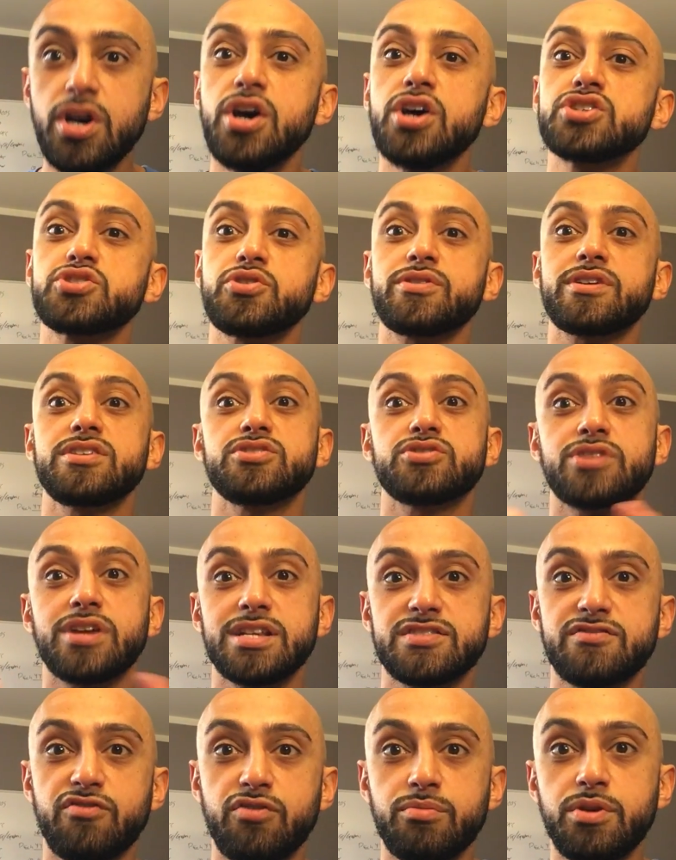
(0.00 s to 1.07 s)
so you can
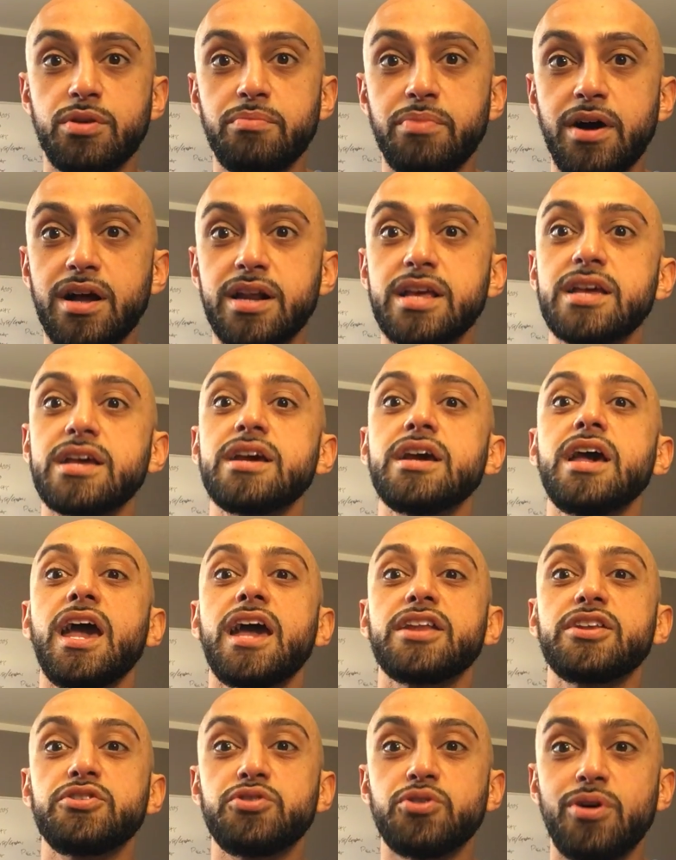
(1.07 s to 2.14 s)
transform your body
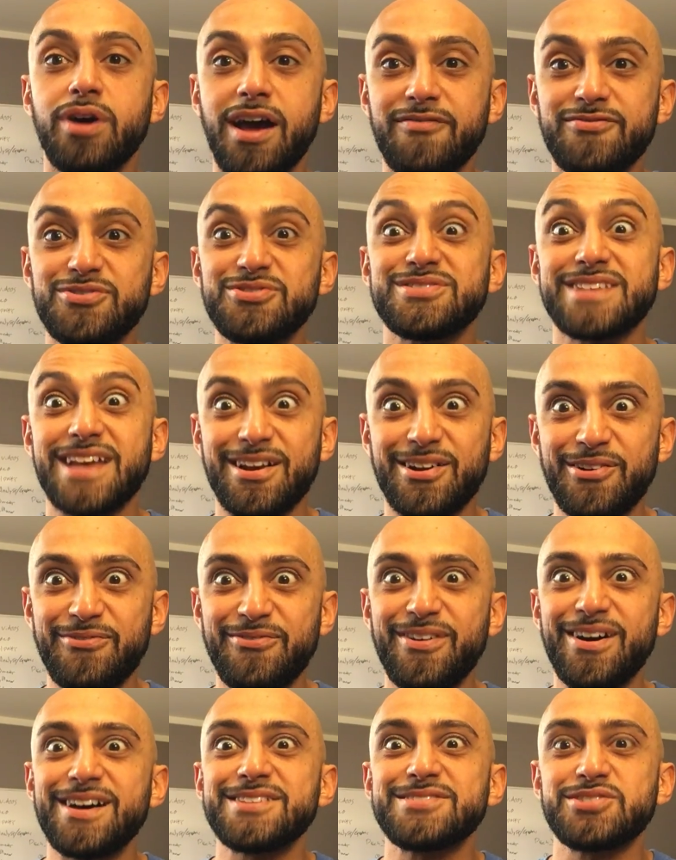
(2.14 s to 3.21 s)
and you don't have to
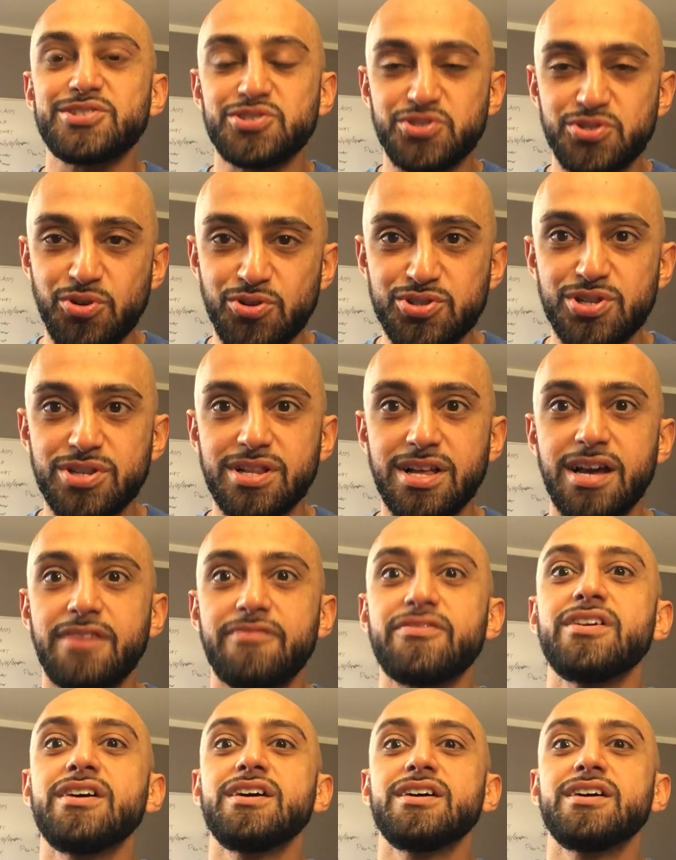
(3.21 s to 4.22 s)
sacrifice your social life.